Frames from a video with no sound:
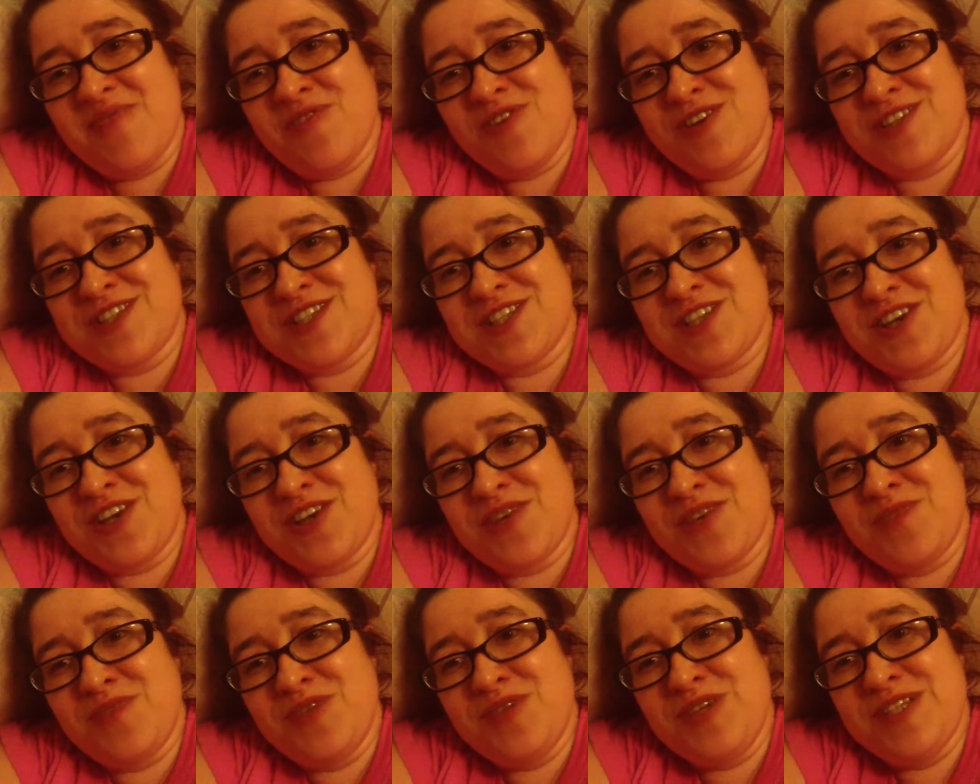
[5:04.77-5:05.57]
bought a
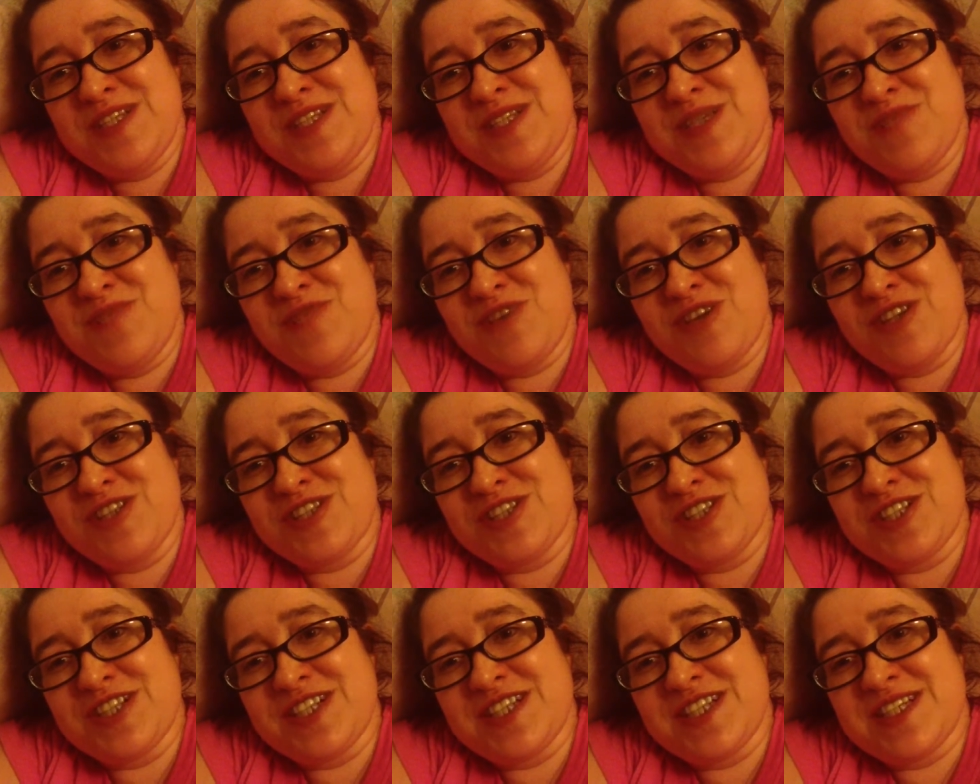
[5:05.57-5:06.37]
lot of beauty
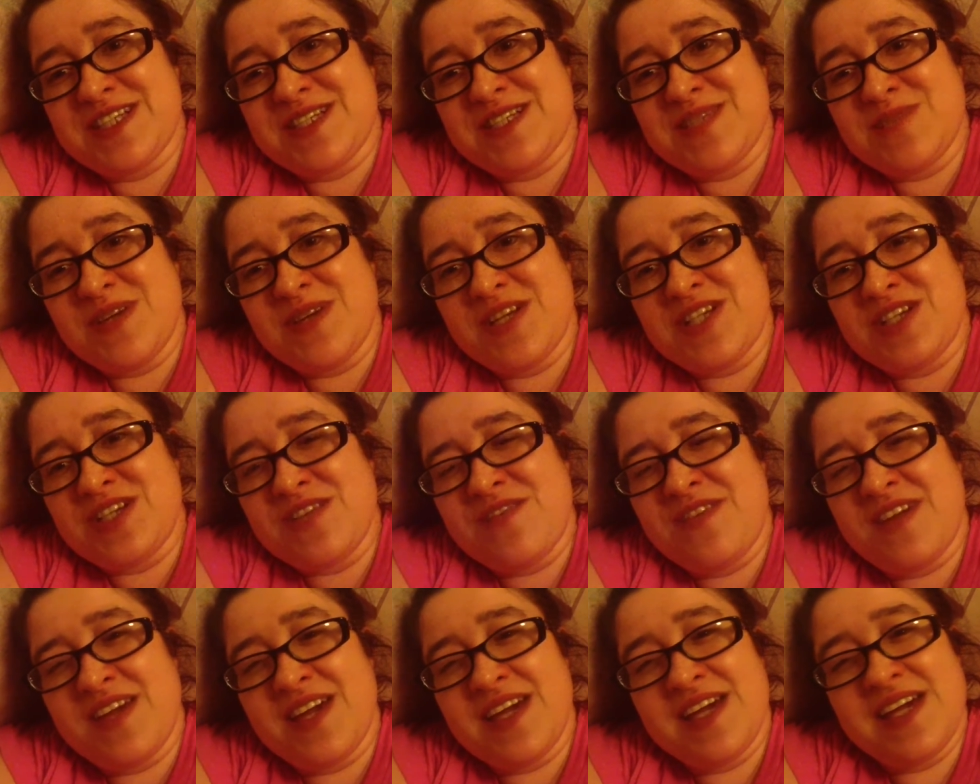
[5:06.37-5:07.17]
products, which
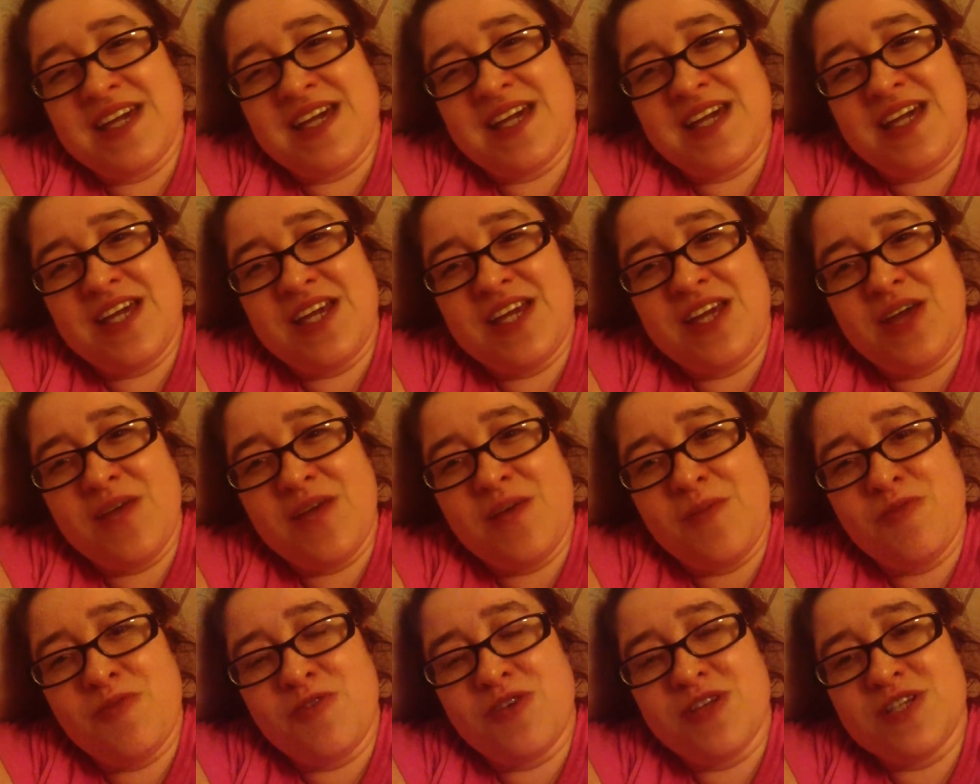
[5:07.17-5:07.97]
I think,
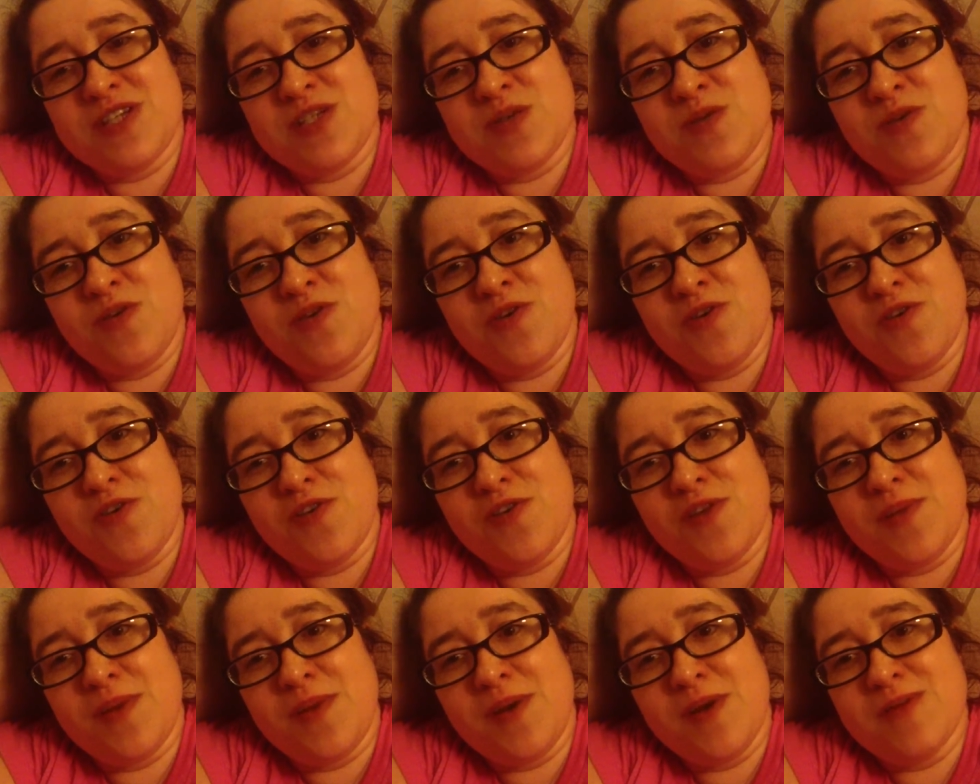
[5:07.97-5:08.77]
I'm going to do a
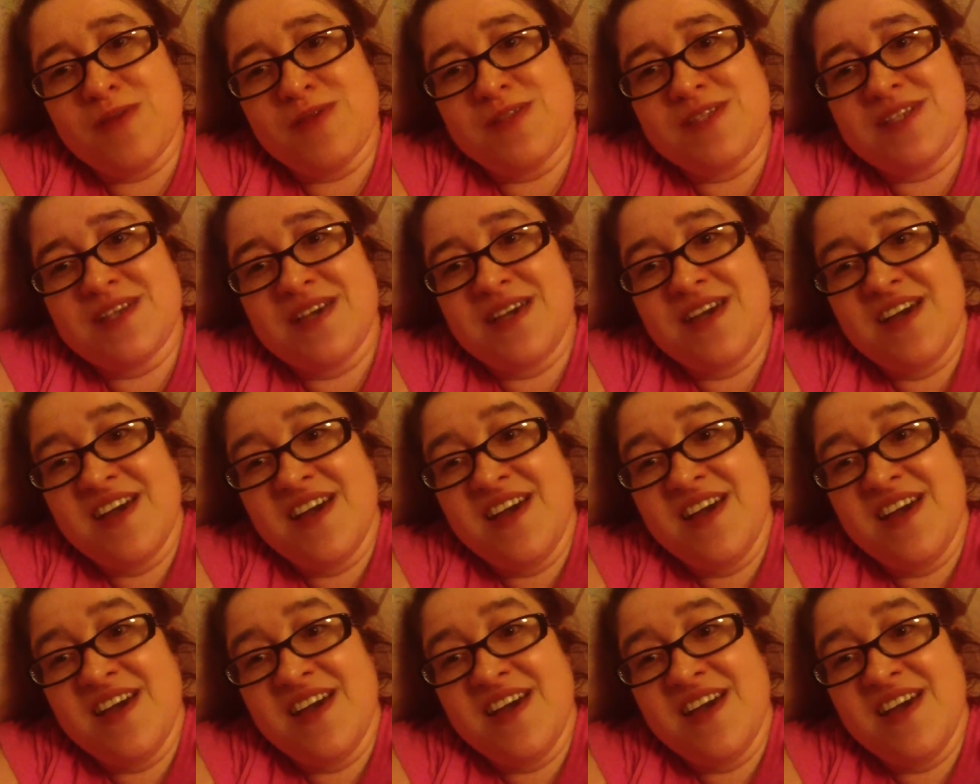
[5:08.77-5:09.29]
haul about.